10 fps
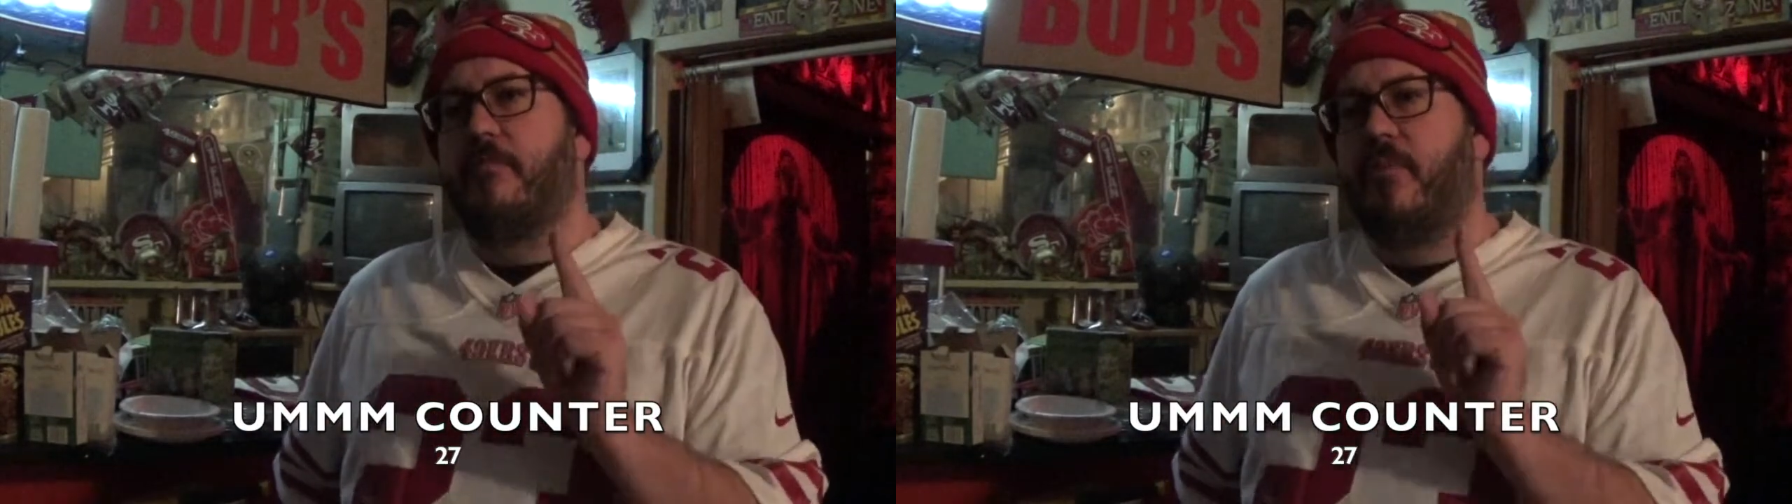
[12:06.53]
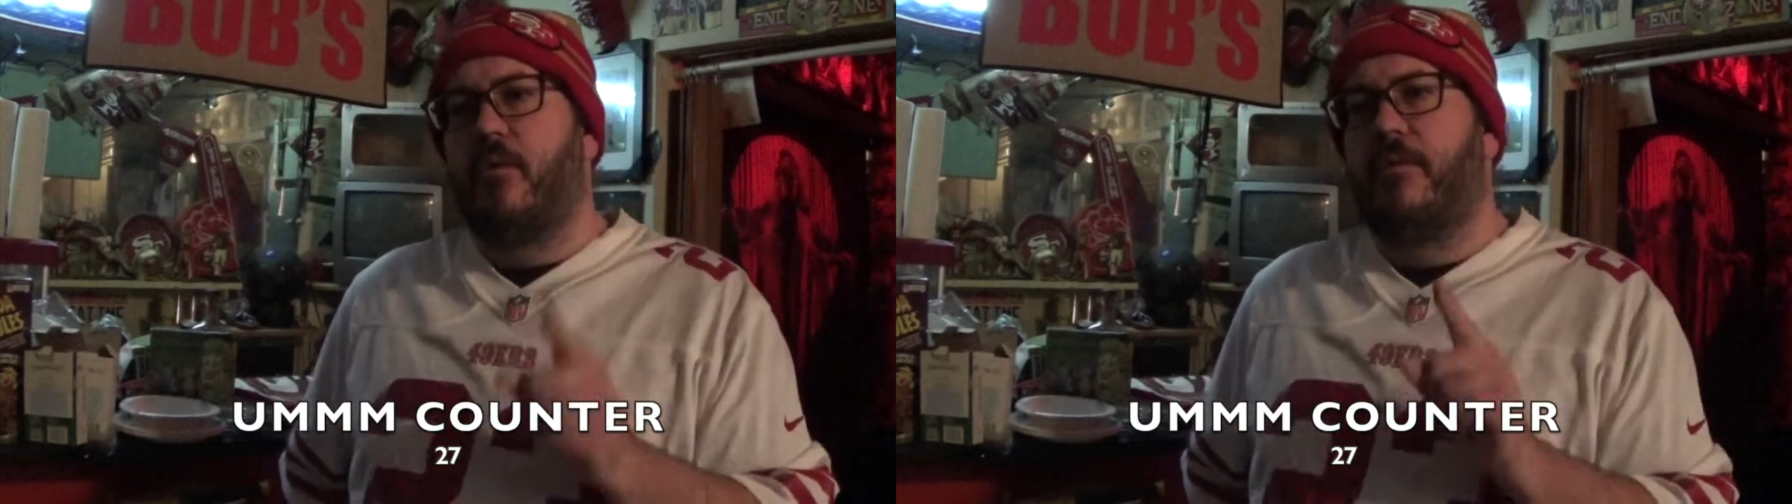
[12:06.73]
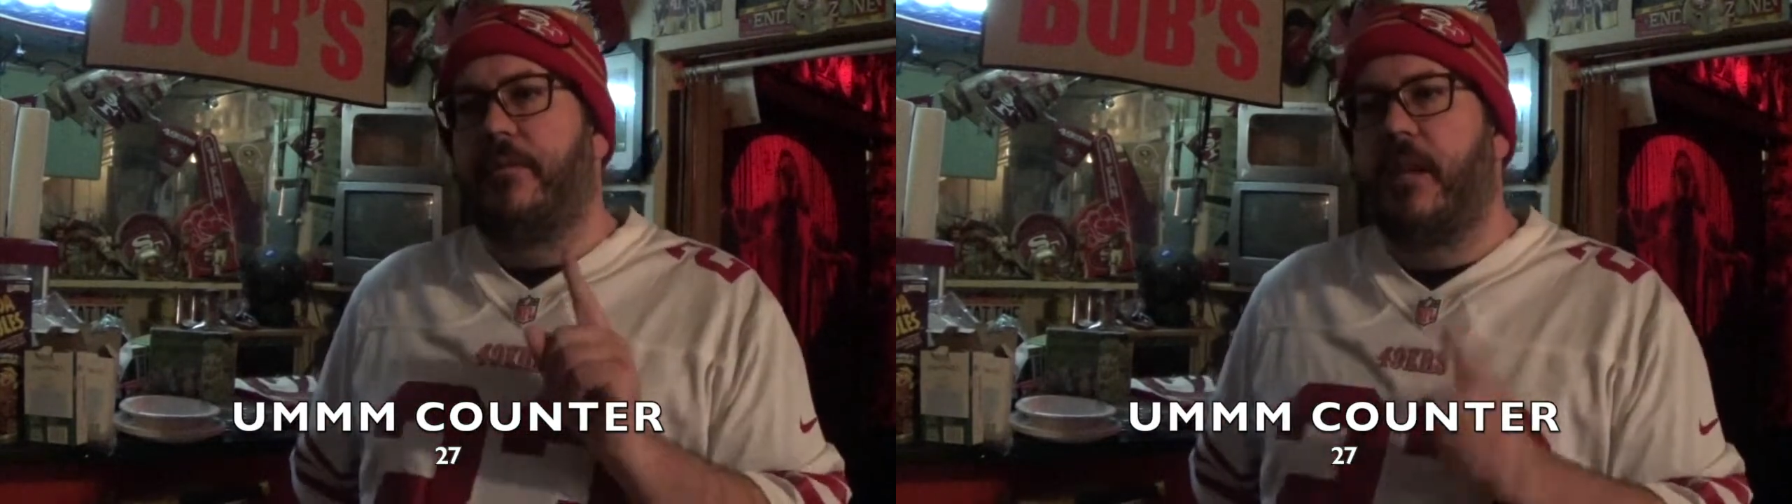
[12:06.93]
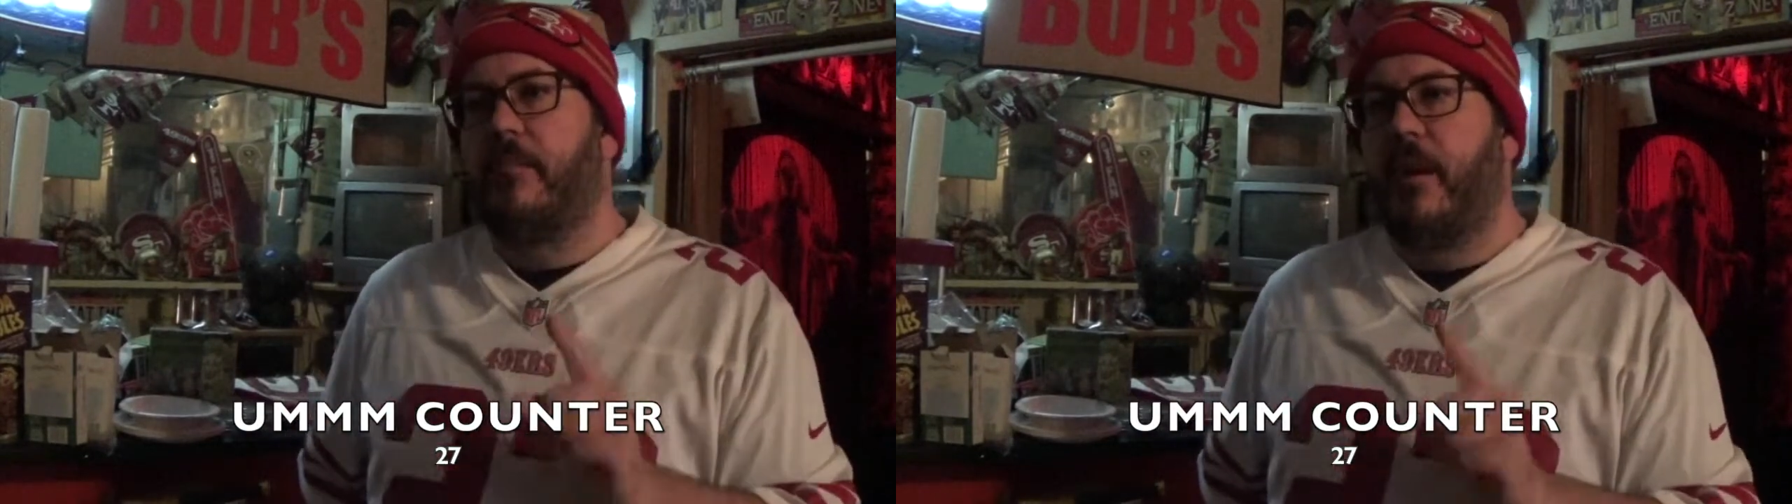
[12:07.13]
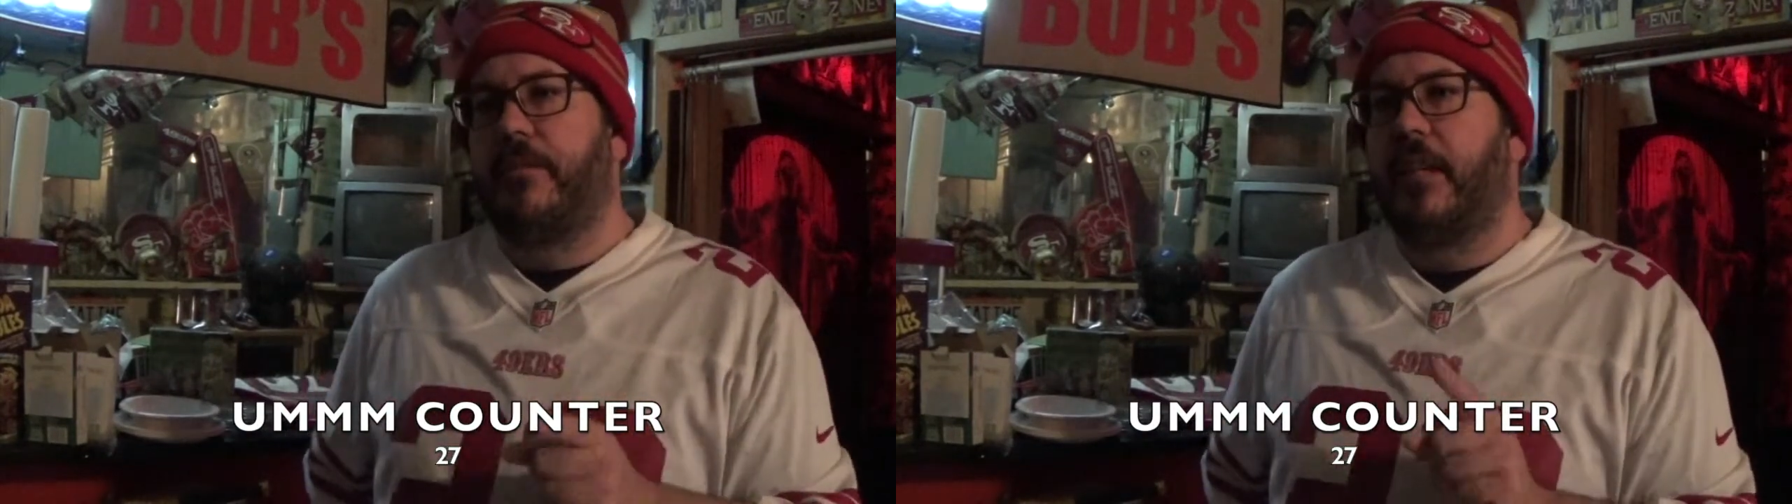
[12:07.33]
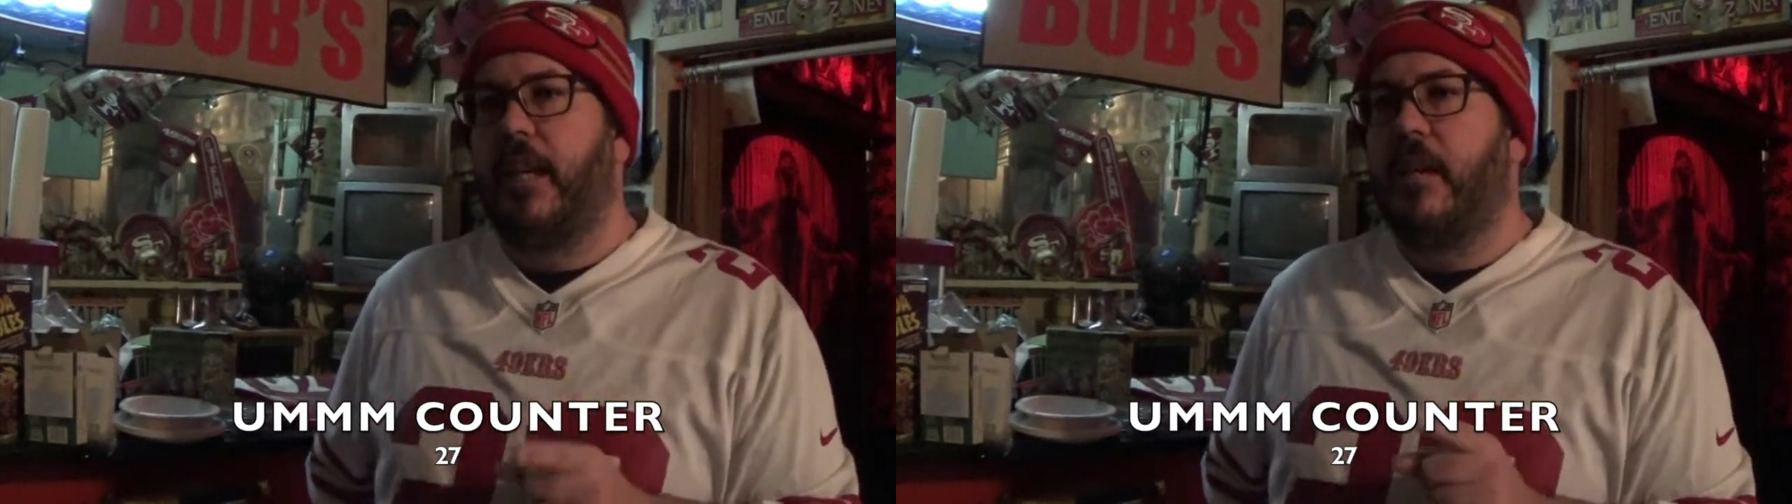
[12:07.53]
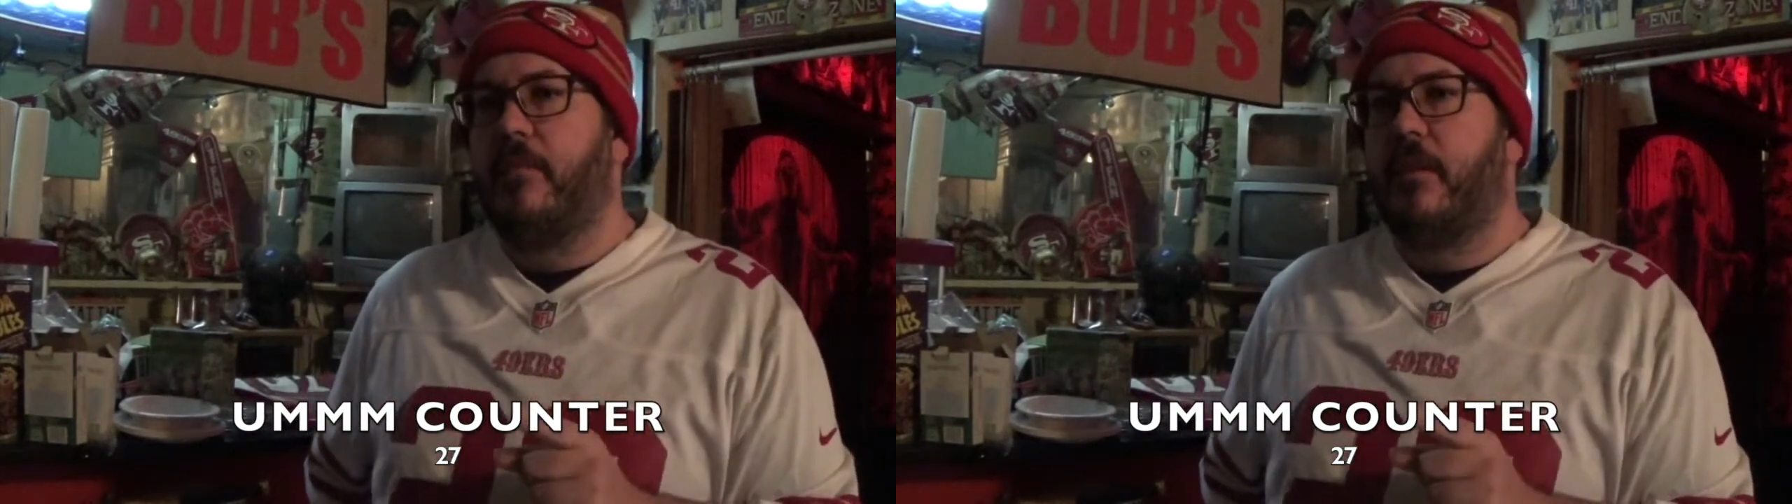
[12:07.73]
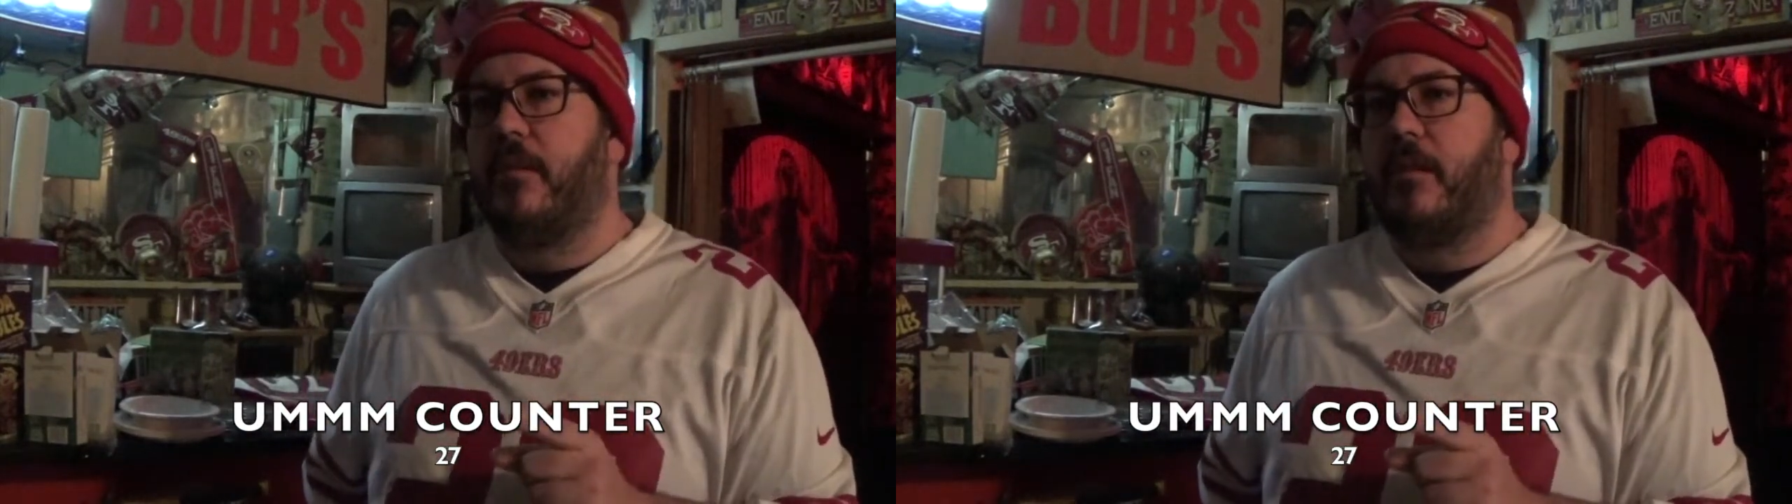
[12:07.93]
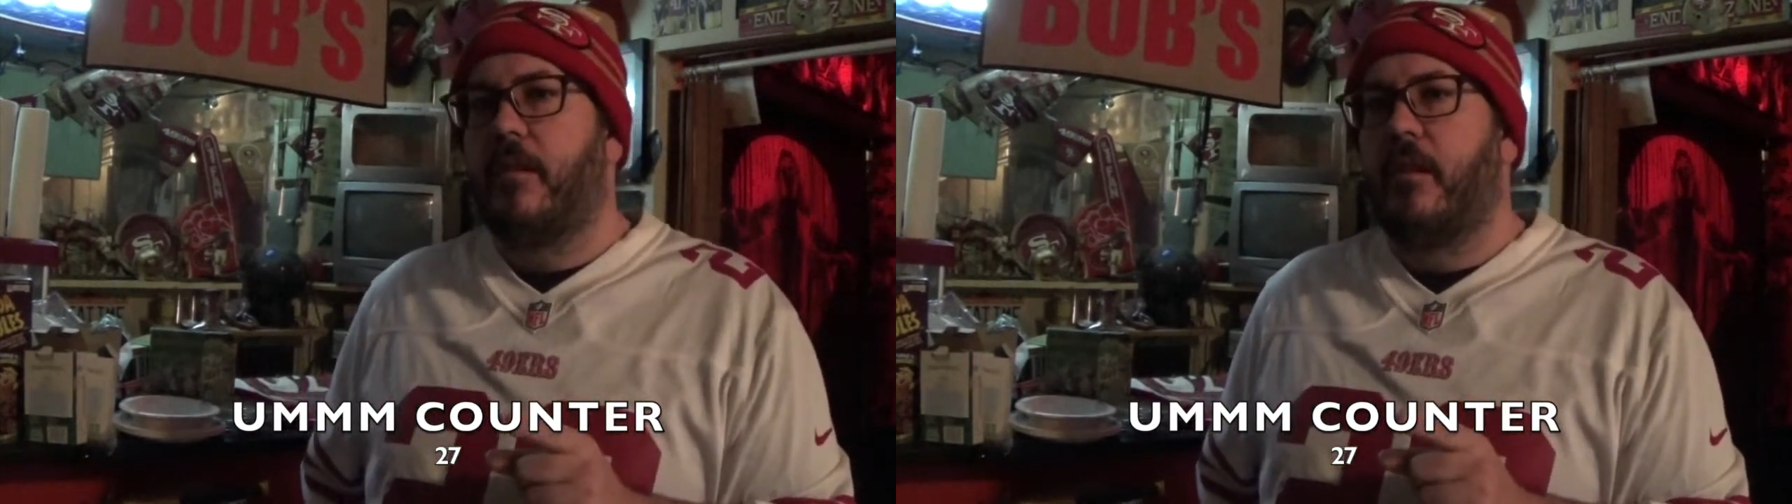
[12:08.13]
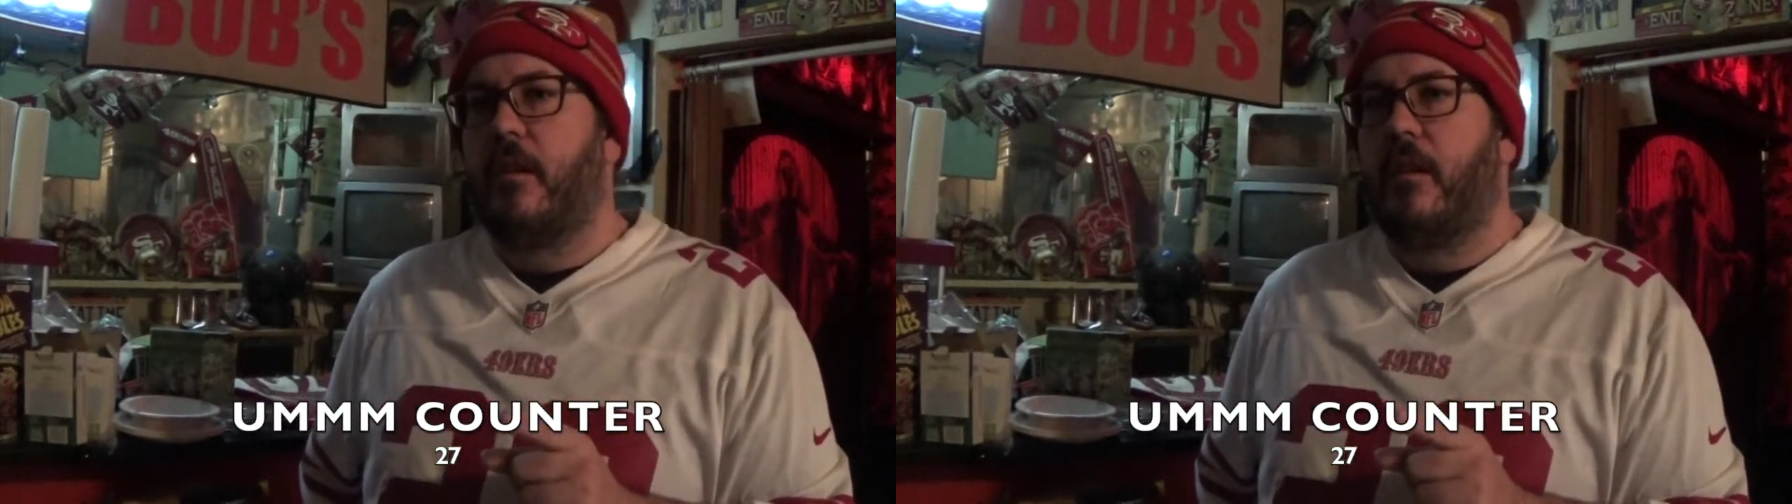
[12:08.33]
important thing about the game is